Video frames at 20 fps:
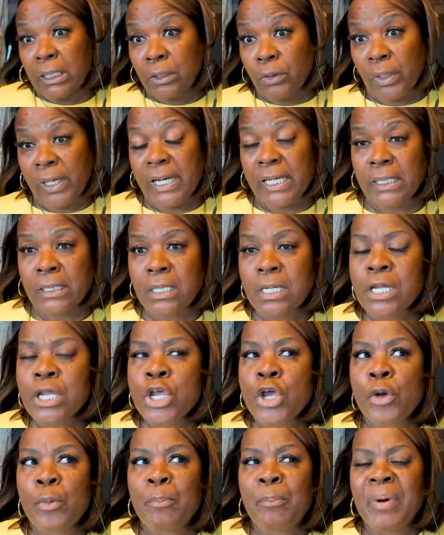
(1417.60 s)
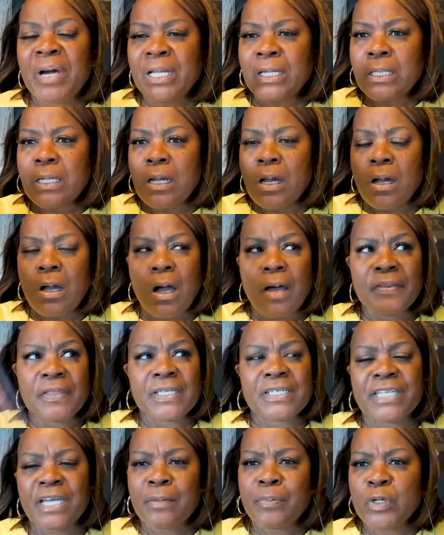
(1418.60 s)
great. But on the
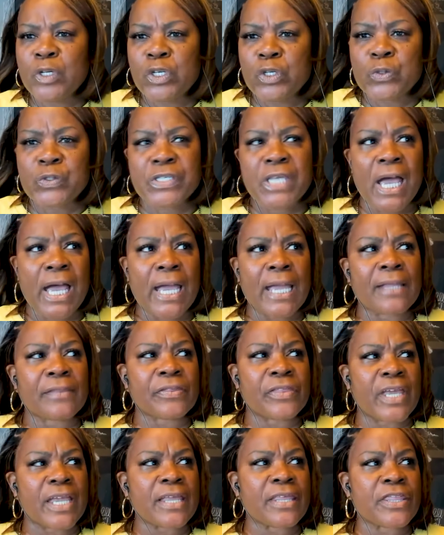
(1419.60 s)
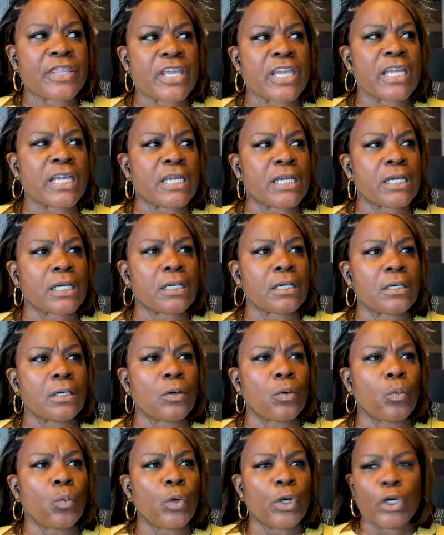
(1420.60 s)
W side, they think
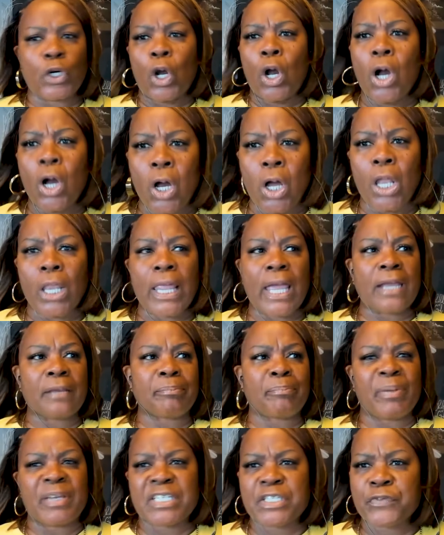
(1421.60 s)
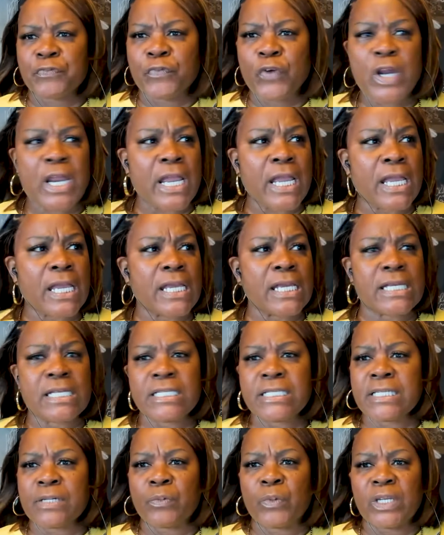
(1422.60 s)
we're all like best
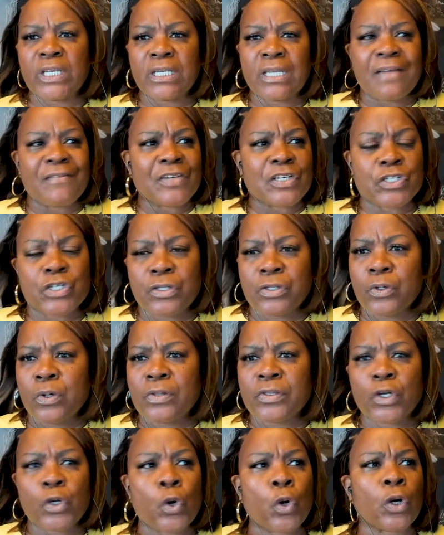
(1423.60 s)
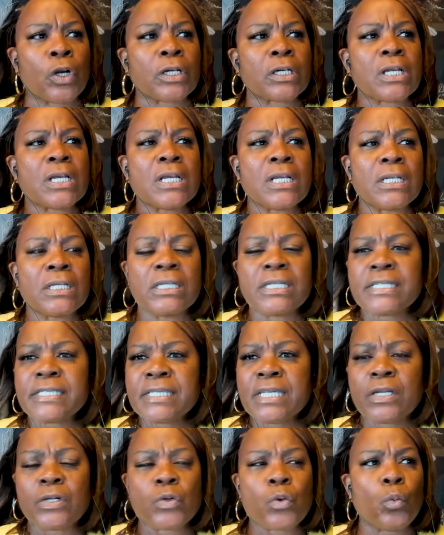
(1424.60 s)
friends and we love each other on the court.
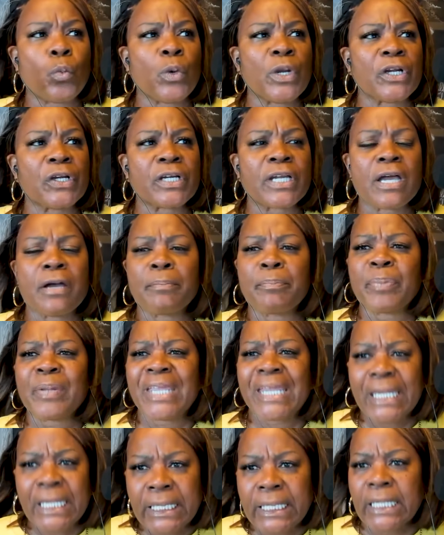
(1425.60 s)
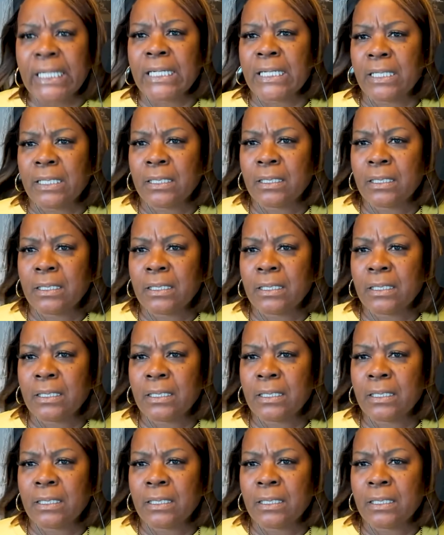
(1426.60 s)
Listen, we're competing.